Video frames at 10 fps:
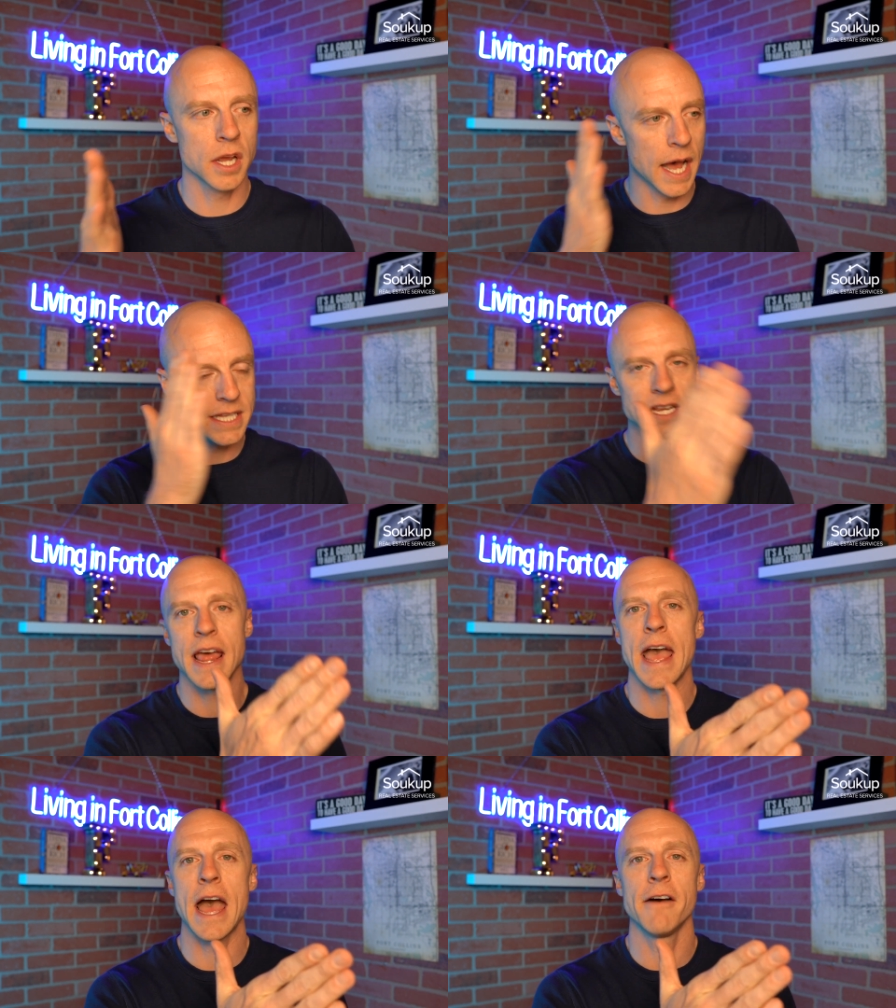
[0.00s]
cuts in
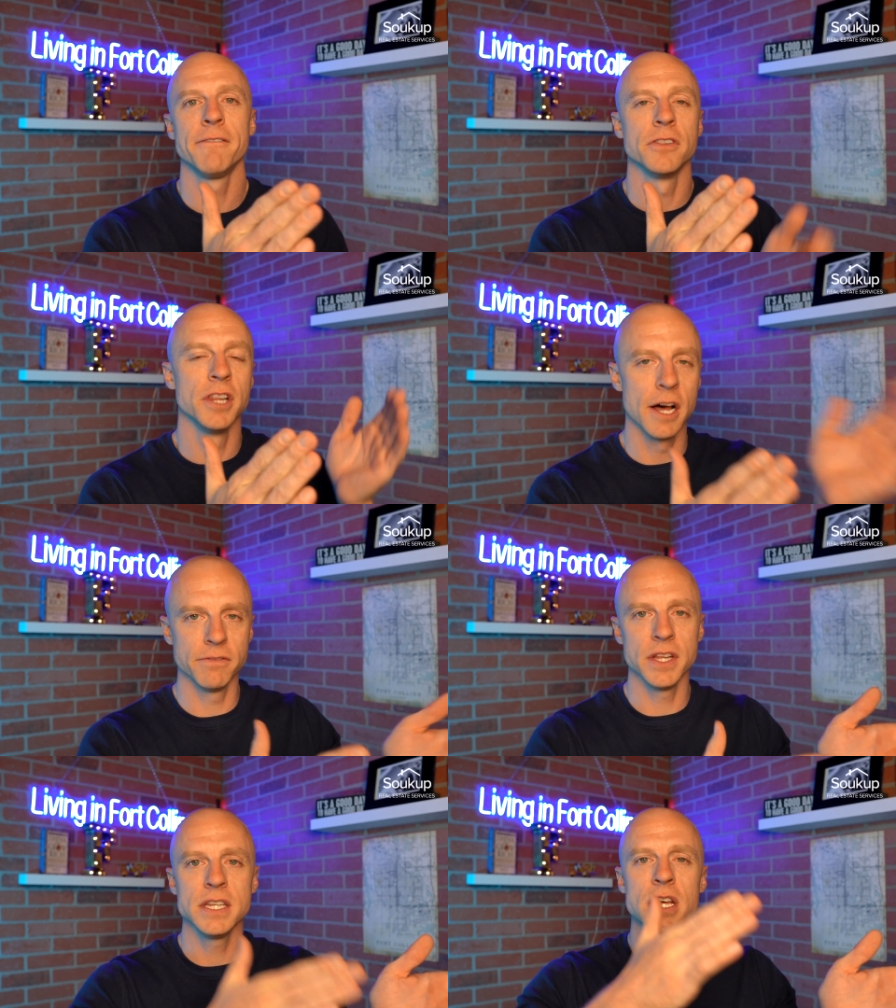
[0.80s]
half
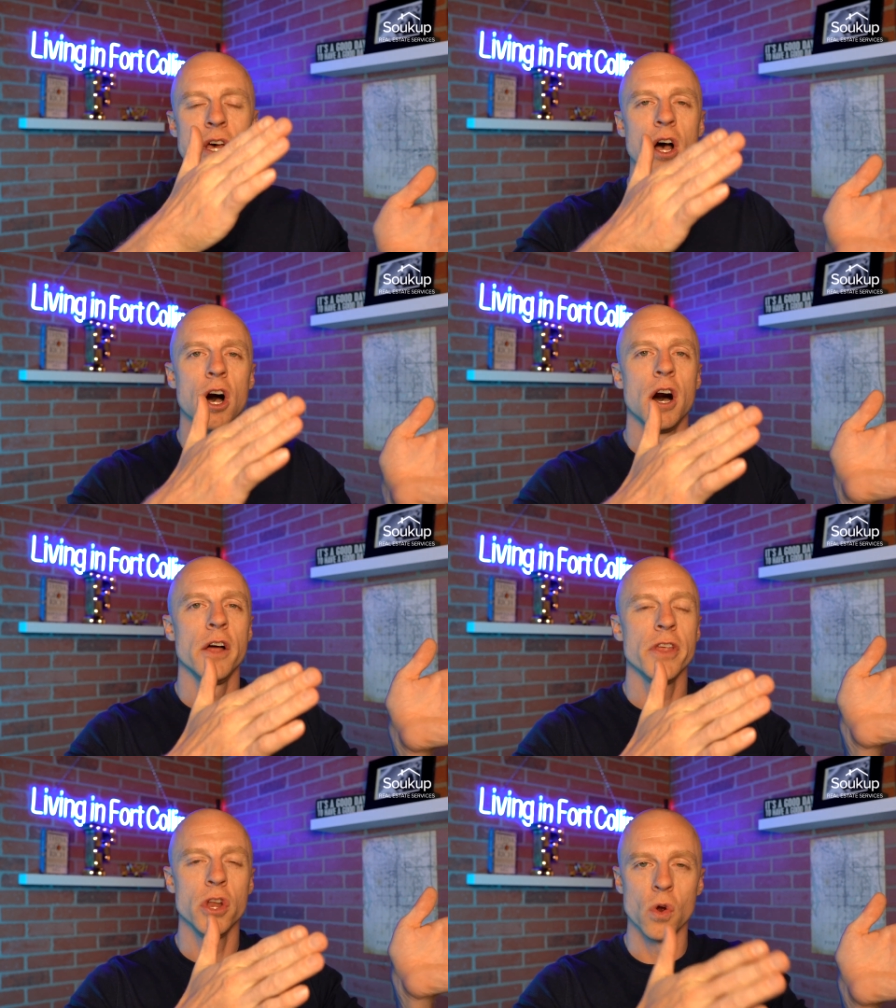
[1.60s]
Loveland
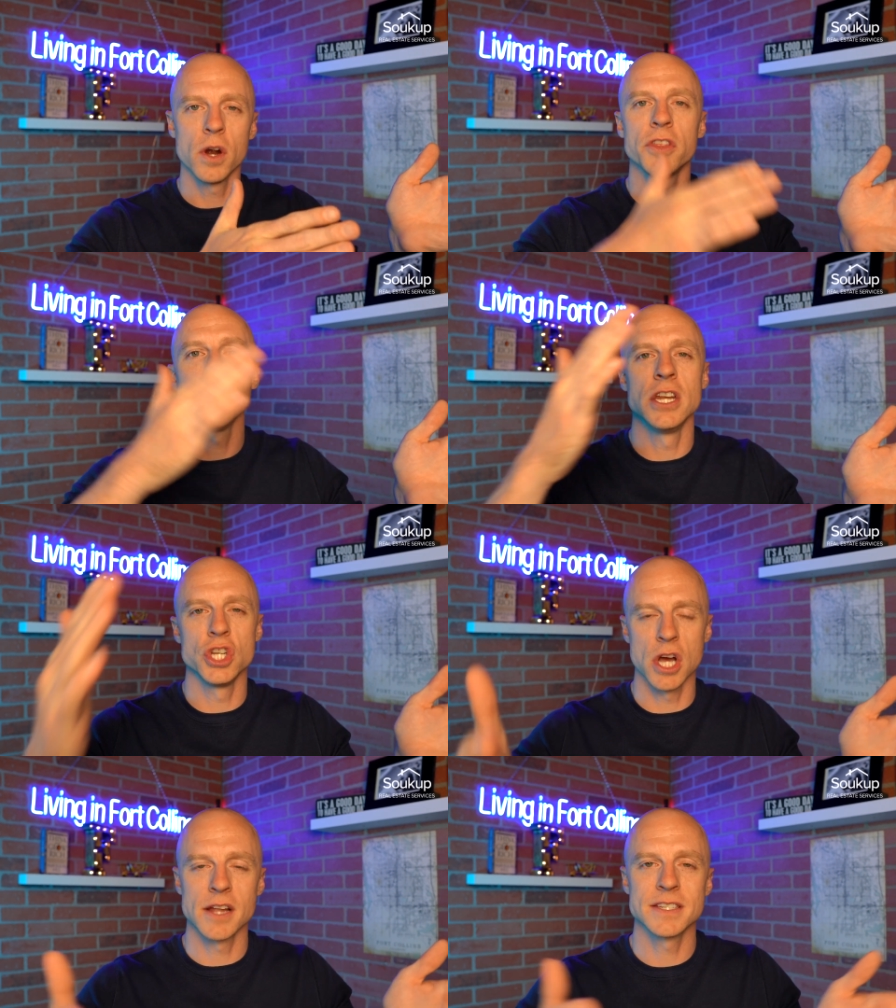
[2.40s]
on the north
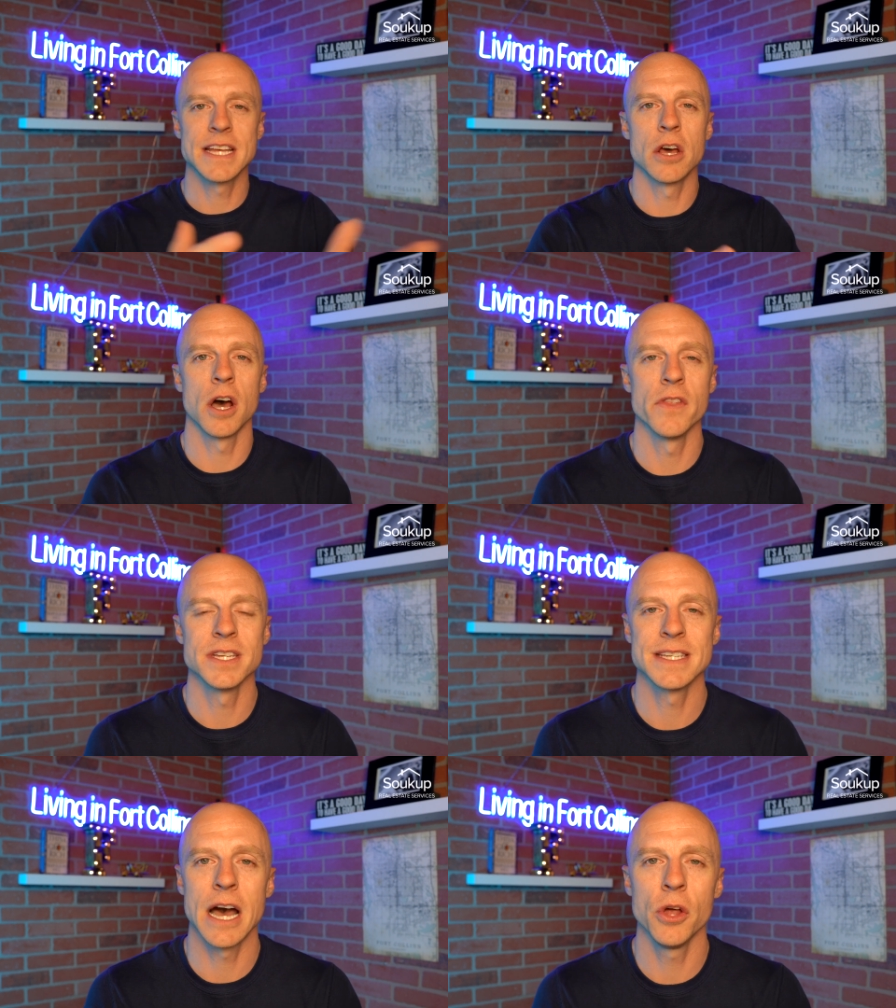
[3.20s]
and Johnstown on the
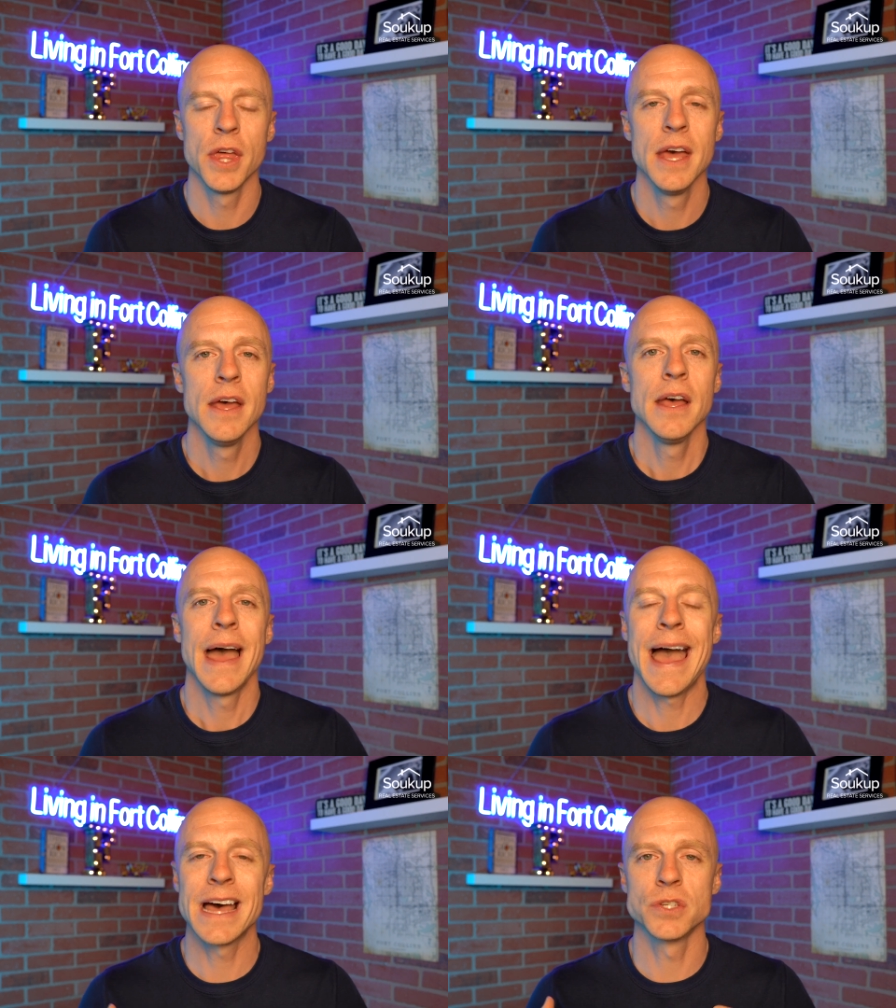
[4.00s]
south
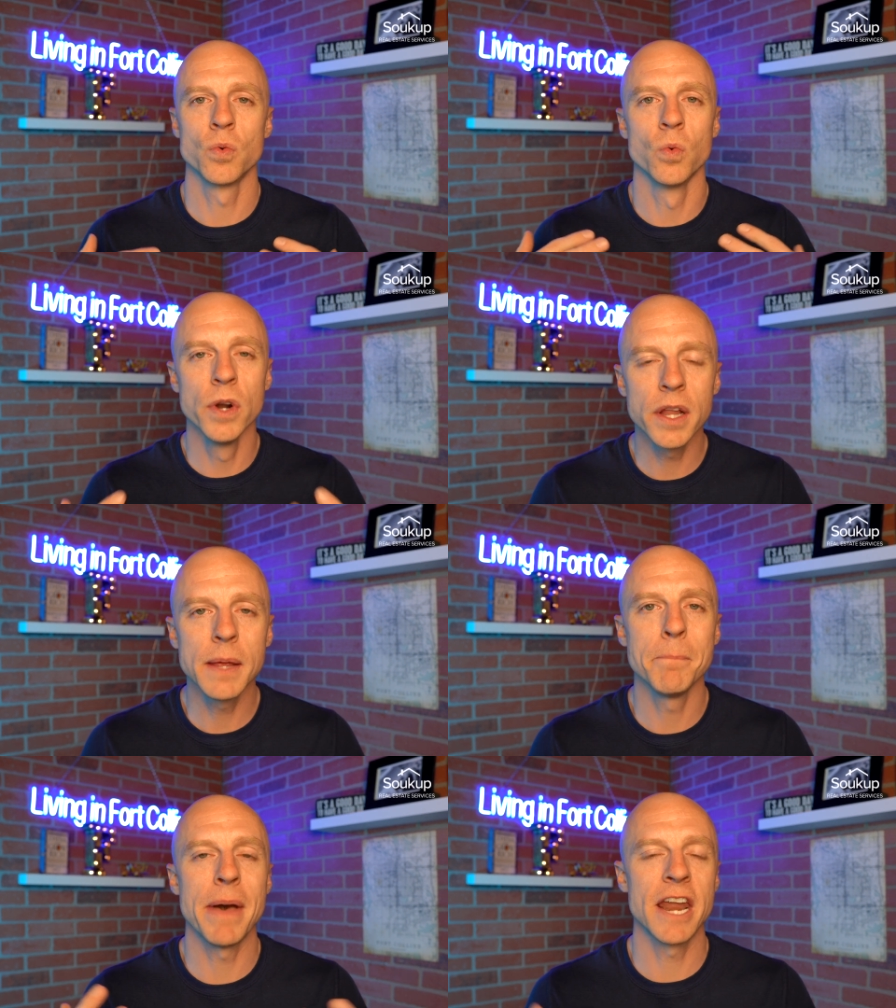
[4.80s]
has
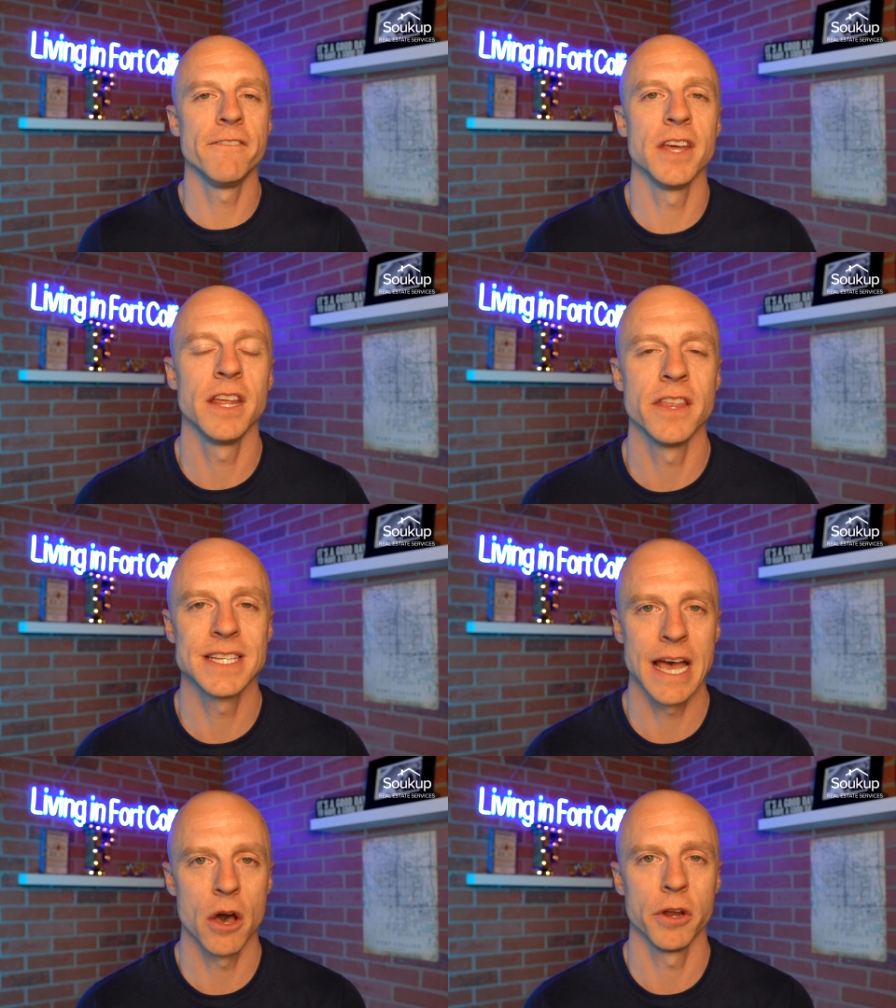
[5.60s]
really benefited the
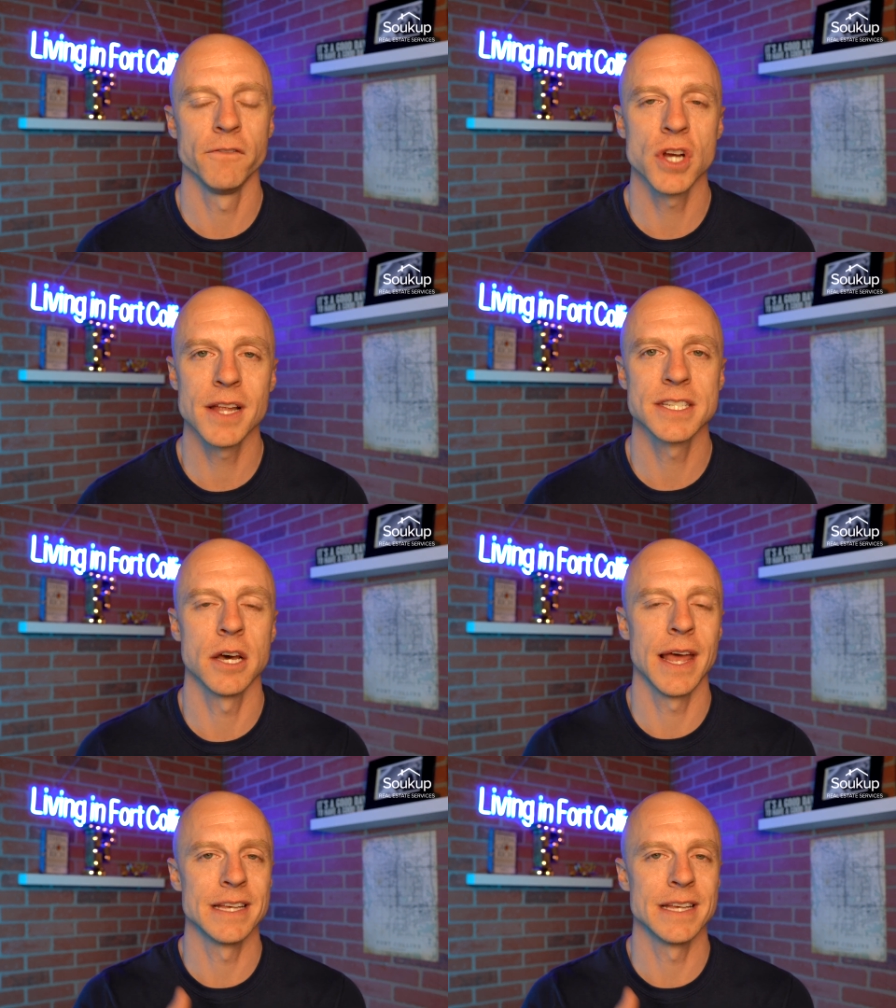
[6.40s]
town of Johnstown.